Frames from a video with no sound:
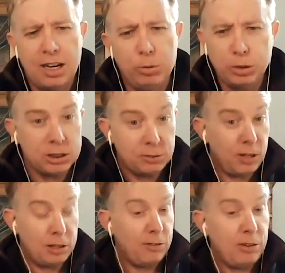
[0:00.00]
which is a
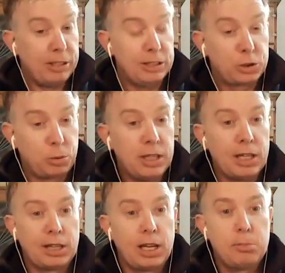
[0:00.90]
very
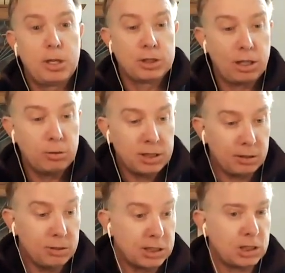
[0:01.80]
intriguing thing because
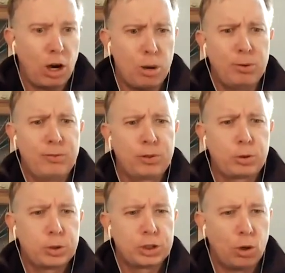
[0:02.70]
there is a type of
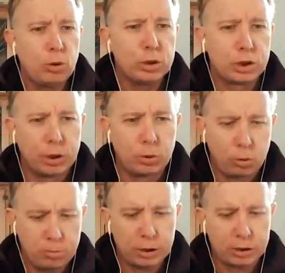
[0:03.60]
Christology or
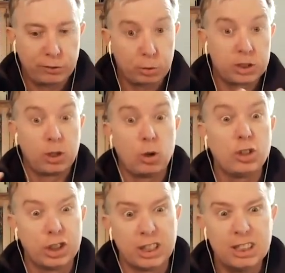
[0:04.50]
a bunch of
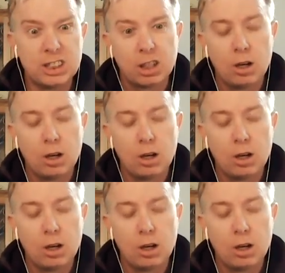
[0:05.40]
Christologies